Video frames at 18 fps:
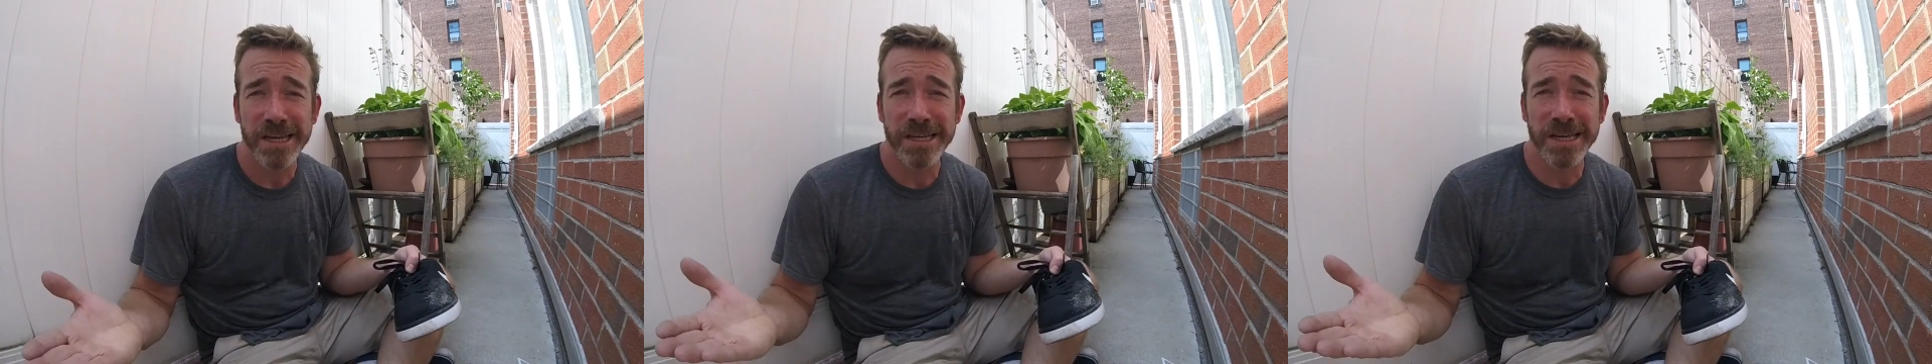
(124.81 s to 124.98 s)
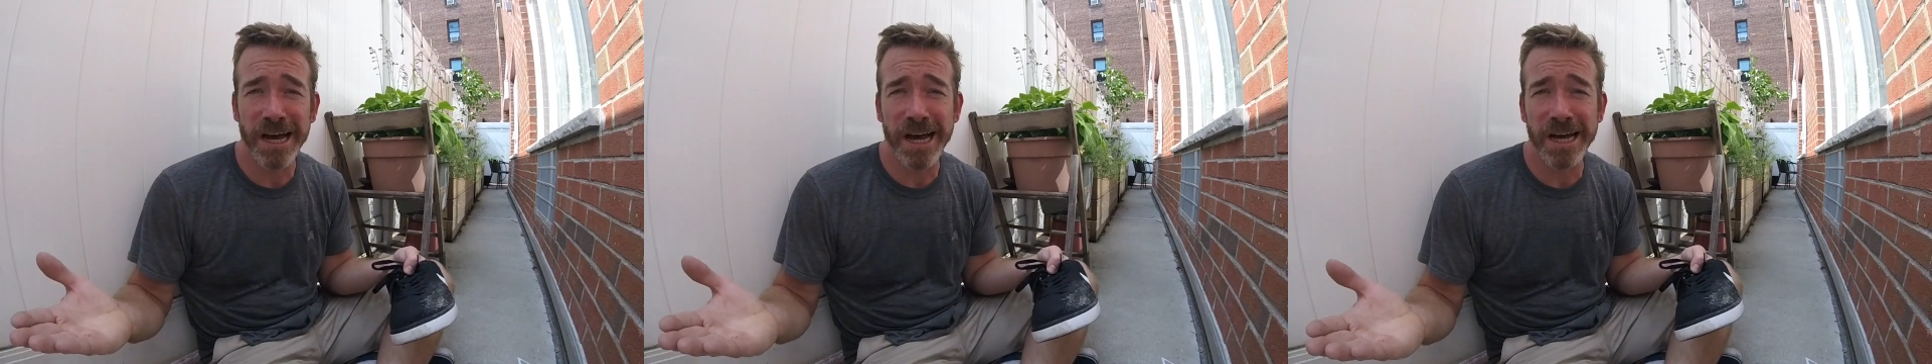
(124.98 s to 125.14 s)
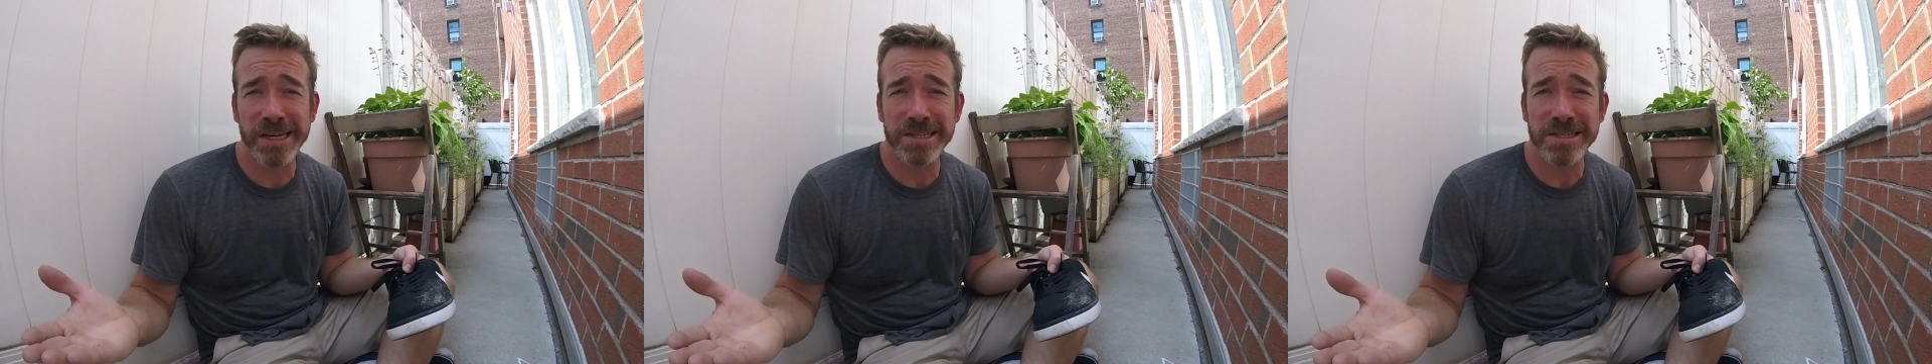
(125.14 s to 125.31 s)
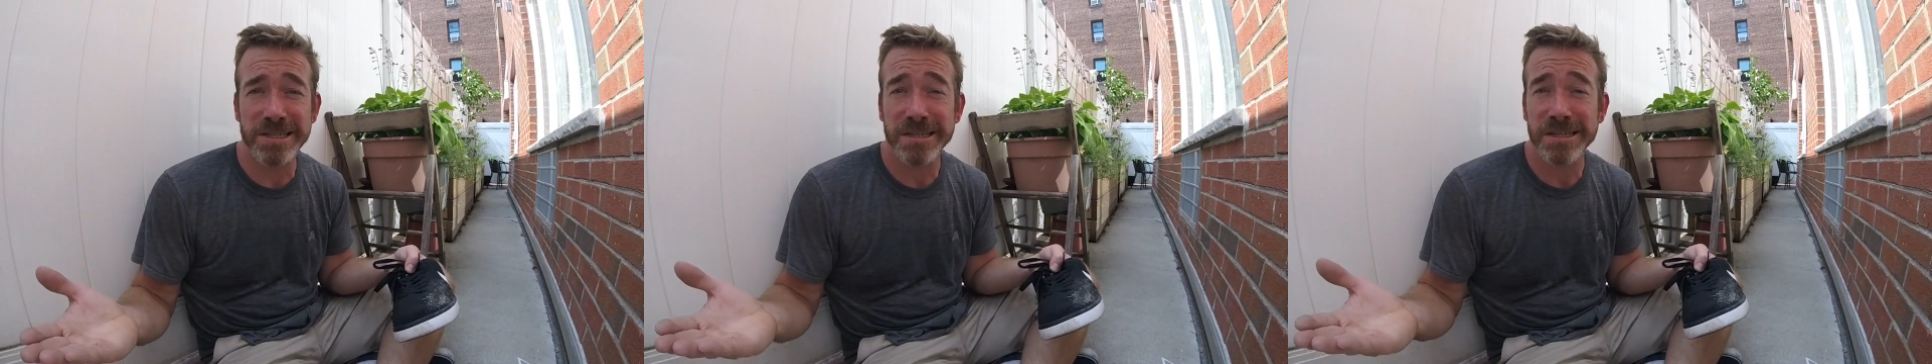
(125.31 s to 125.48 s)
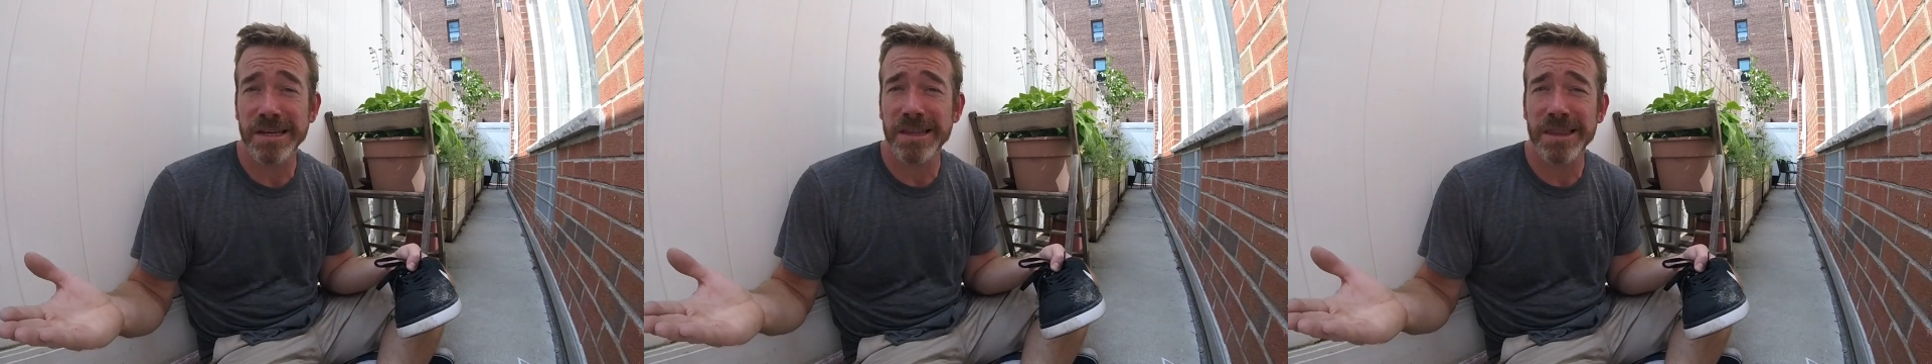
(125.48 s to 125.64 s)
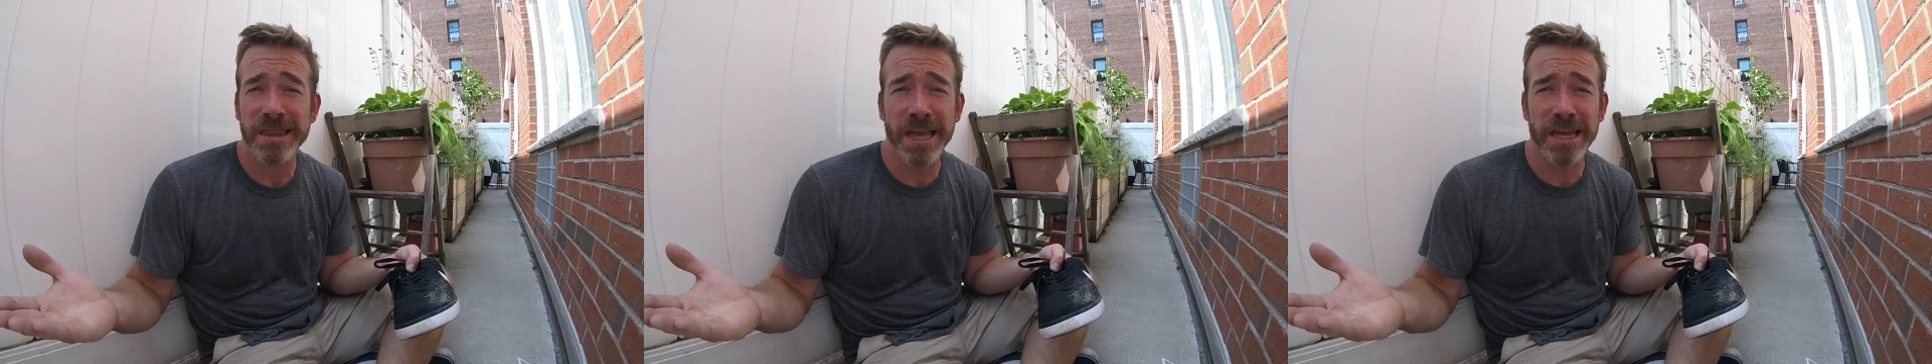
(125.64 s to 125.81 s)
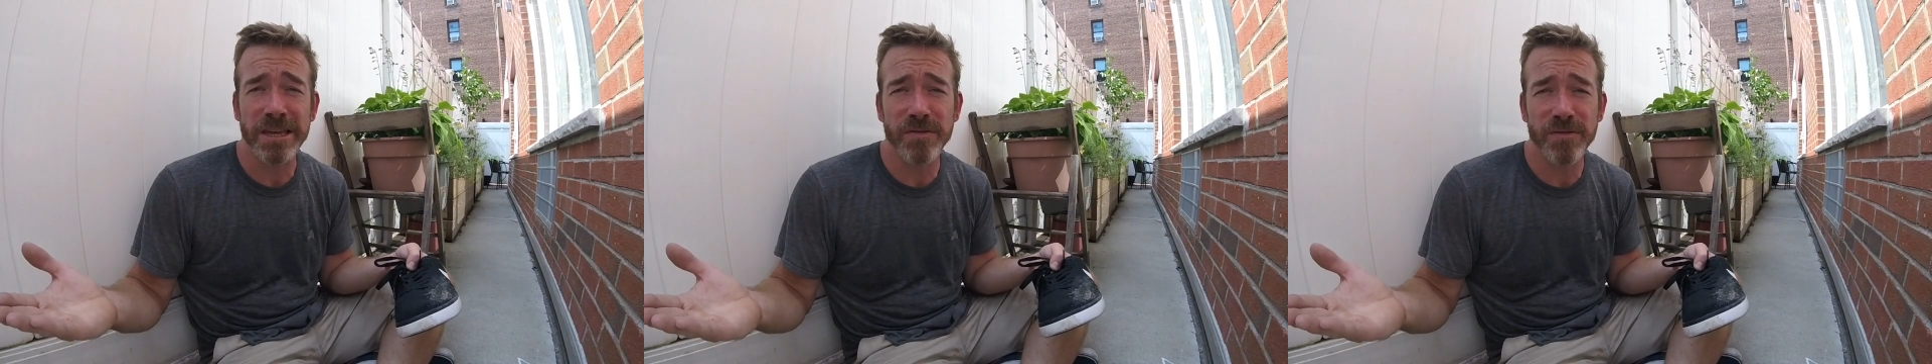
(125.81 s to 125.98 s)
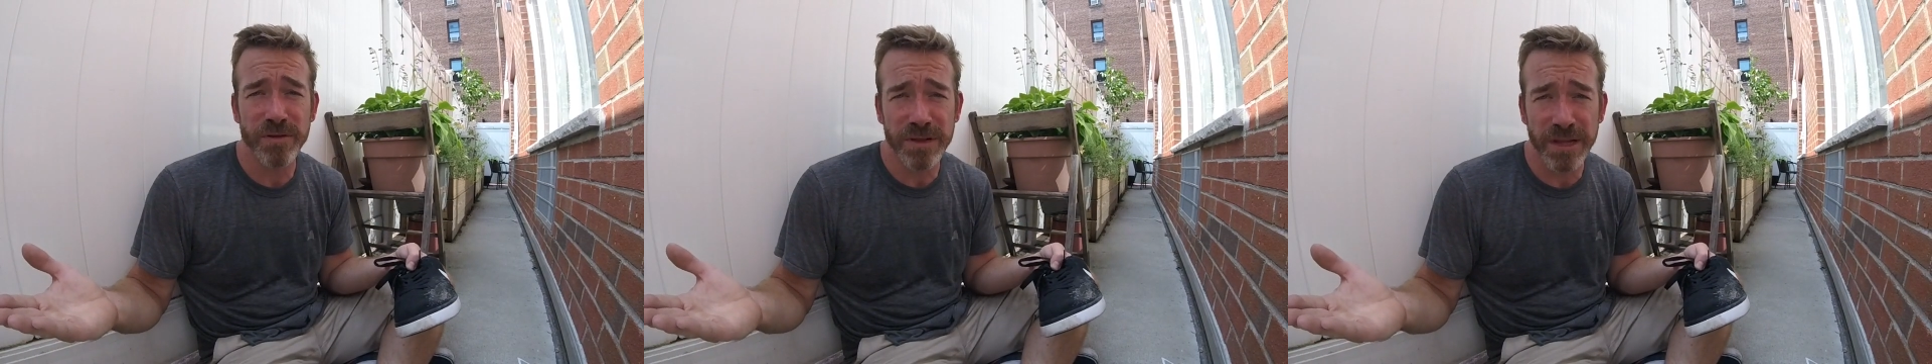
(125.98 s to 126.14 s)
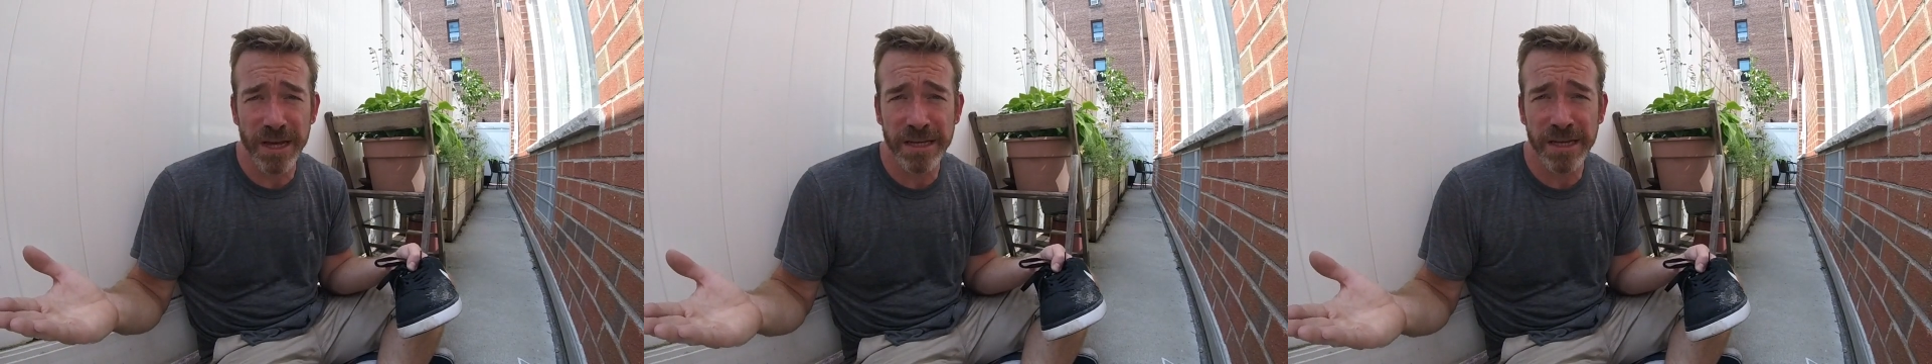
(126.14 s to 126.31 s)
Guys, thank you
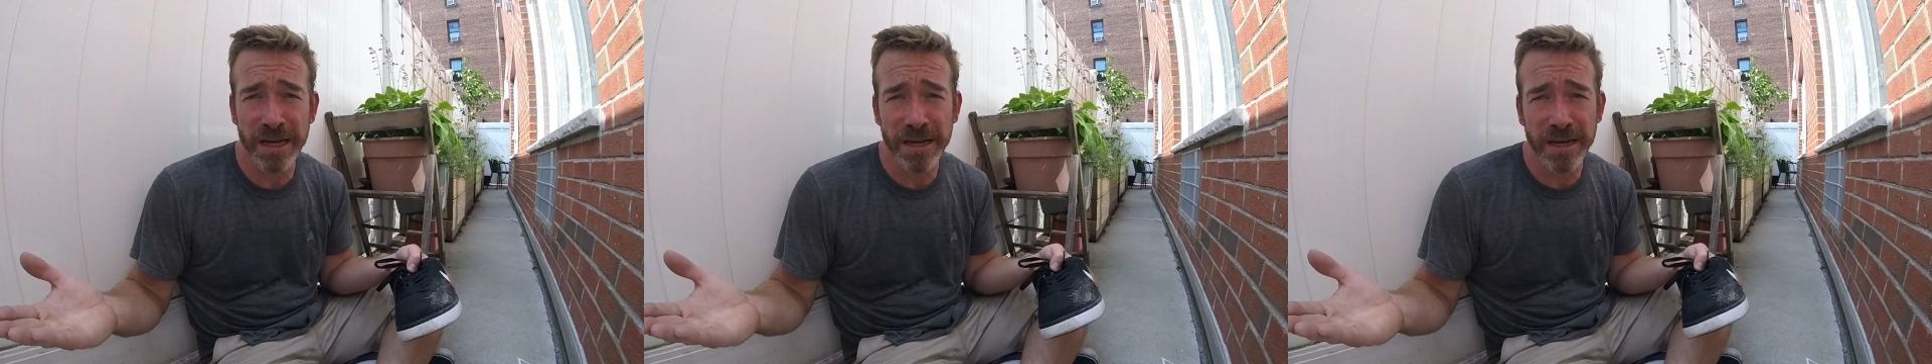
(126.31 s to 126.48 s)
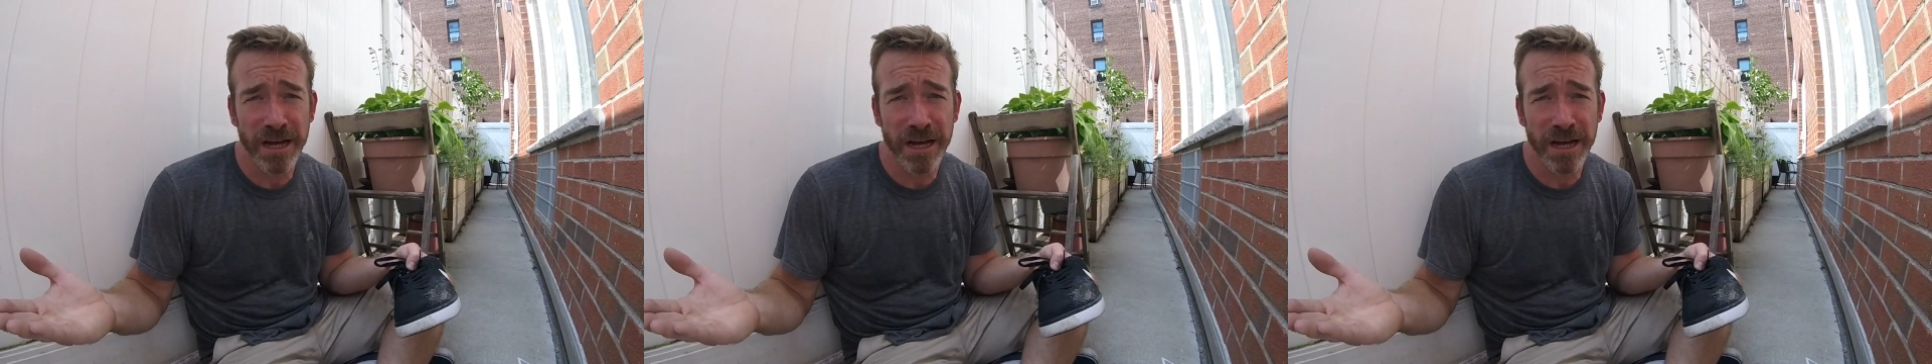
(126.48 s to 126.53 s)
for liking,